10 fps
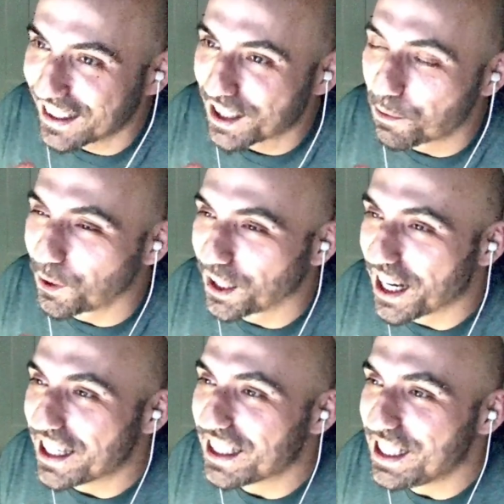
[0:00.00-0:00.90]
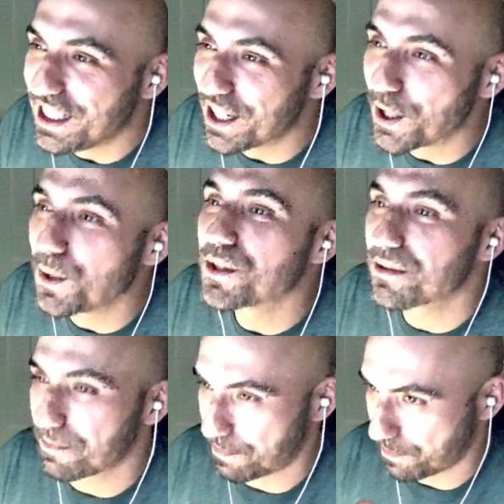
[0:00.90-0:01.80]
More like he knows
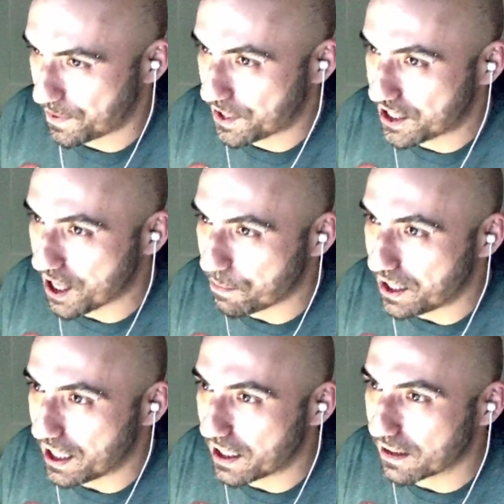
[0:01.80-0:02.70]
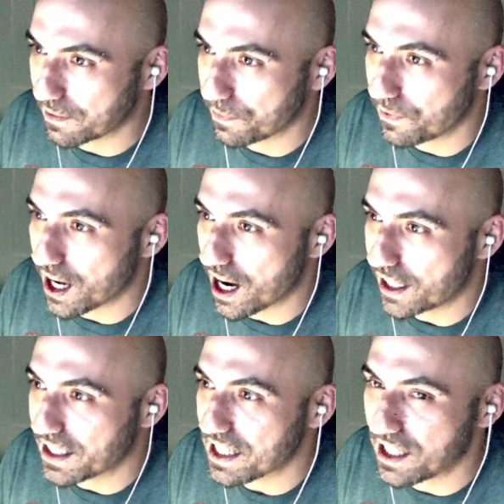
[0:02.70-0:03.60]
something not
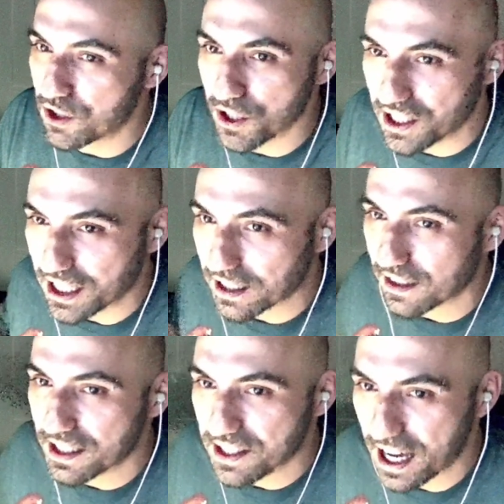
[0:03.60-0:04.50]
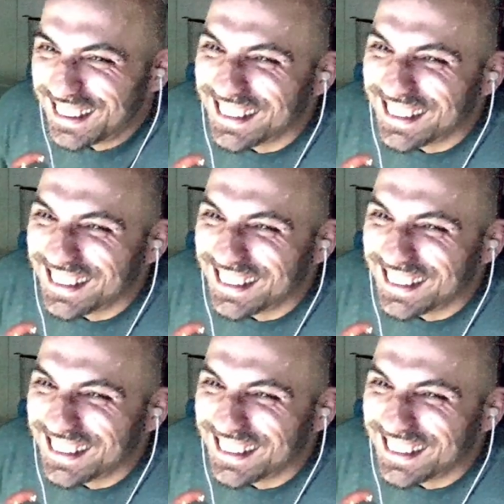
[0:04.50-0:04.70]
as interesting as that one.